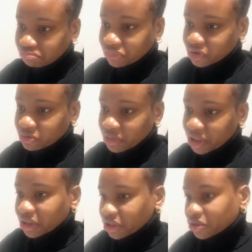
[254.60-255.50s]
so I
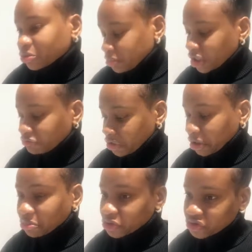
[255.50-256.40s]
might end up having
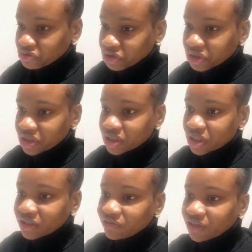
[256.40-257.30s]
like more screens.
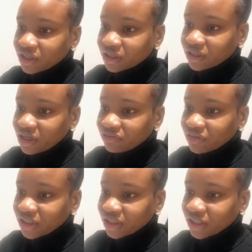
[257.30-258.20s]
Then
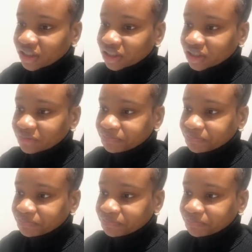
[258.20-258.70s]
after that,